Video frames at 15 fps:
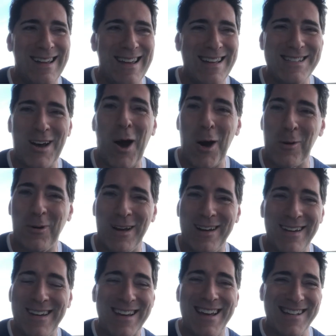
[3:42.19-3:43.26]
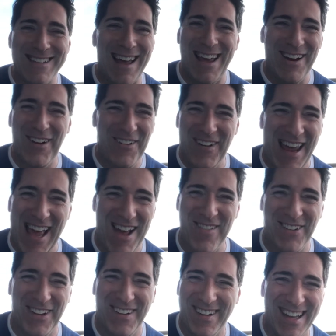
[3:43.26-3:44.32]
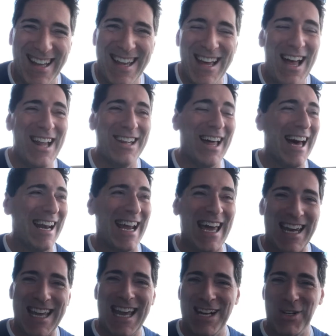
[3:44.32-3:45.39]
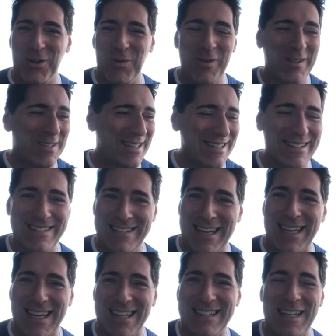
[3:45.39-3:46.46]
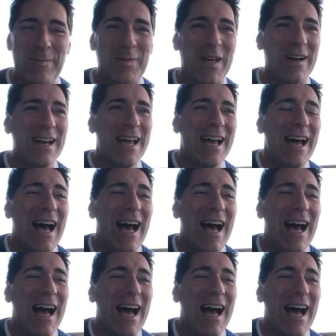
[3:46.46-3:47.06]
It's a hard one, because I don't have a lot. I got to kind of dig in deep there.